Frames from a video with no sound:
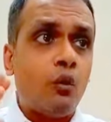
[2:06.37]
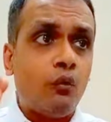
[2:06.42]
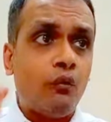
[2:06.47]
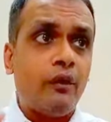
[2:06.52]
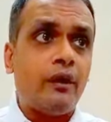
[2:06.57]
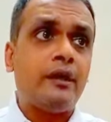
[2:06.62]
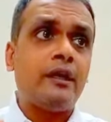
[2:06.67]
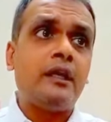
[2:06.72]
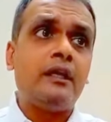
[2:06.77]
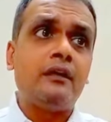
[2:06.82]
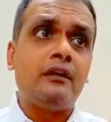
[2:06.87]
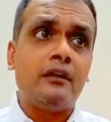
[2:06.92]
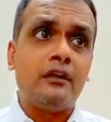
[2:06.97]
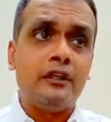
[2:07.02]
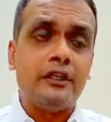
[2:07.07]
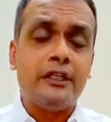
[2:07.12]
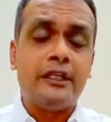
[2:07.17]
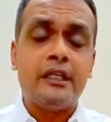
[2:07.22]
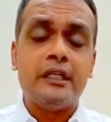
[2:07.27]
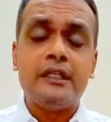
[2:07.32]

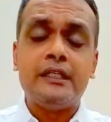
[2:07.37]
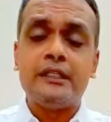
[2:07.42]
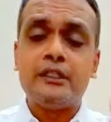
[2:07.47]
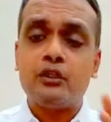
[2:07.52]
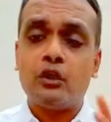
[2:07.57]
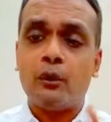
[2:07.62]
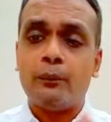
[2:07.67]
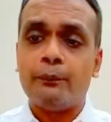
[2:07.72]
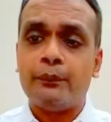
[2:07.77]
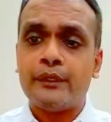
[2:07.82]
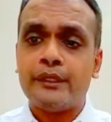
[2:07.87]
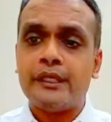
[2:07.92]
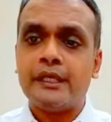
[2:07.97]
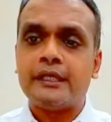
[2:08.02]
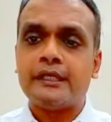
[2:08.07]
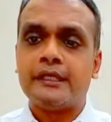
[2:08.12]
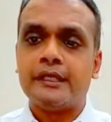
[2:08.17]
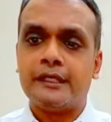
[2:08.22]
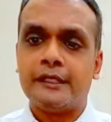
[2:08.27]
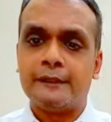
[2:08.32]
weren't really
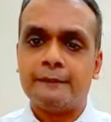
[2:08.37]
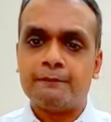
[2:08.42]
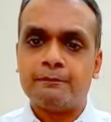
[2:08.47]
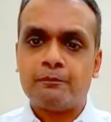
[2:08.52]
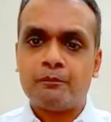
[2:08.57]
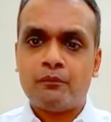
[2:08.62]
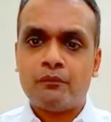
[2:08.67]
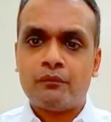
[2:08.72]
comprehended.